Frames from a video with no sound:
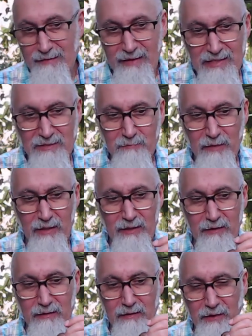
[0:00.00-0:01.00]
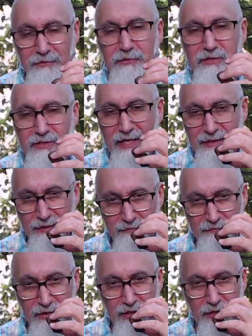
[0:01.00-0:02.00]
That's my understanding
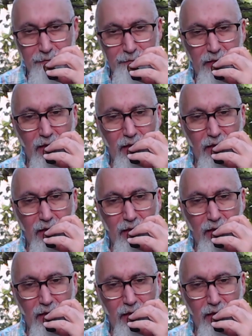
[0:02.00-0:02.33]
of time,